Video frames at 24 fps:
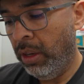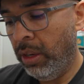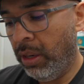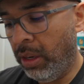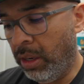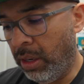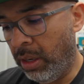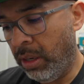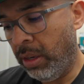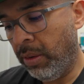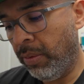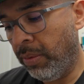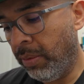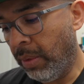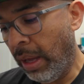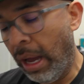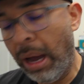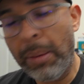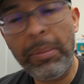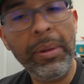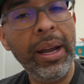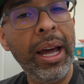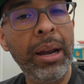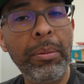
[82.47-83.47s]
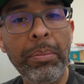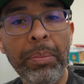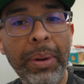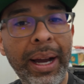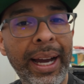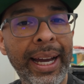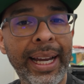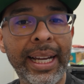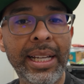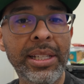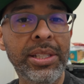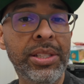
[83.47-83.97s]
I'm not
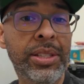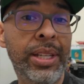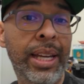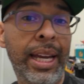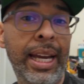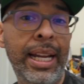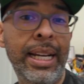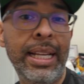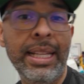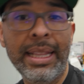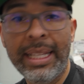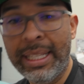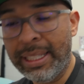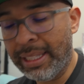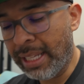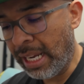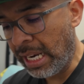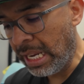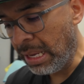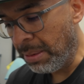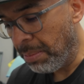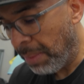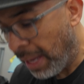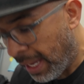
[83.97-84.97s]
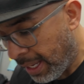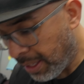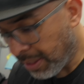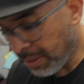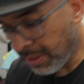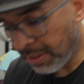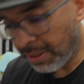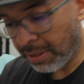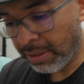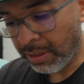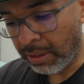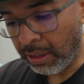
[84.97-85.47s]
biased to anything that he
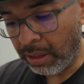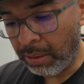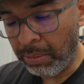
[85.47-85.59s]
makes.